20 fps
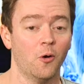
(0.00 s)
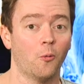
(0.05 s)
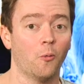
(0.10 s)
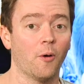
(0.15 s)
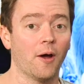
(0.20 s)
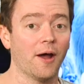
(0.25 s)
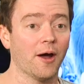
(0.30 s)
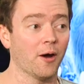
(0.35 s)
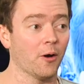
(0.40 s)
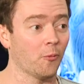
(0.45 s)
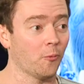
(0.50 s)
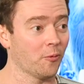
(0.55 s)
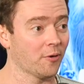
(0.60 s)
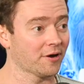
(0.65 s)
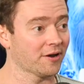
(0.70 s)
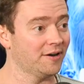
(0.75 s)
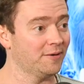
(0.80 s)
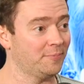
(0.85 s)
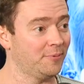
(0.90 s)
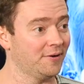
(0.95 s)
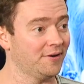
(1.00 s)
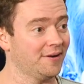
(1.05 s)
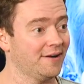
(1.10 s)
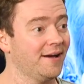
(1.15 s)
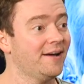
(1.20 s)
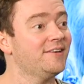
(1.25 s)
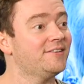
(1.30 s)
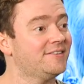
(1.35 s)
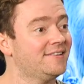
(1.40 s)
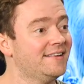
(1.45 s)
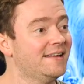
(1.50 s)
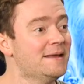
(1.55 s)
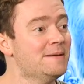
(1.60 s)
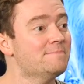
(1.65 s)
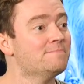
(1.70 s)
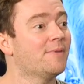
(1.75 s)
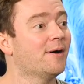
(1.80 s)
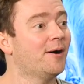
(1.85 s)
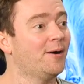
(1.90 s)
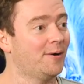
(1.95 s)
where we're going to put a nice,
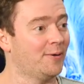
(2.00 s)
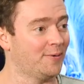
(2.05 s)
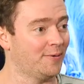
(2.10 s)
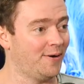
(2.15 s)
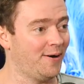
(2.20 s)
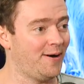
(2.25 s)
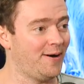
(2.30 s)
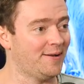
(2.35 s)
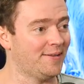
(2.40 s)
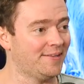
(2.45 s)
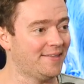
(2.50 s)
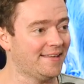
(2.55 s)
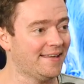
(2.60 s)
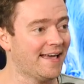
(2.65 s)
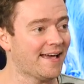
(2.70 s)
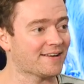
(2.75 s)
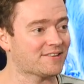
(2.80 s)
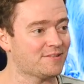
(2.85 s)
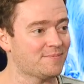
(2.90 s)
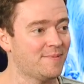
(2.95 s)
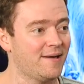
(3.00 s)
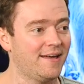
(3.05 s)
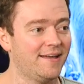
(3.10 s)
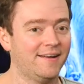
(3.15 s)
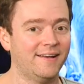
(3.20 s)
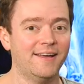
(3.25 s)
neat bow on the X-Men,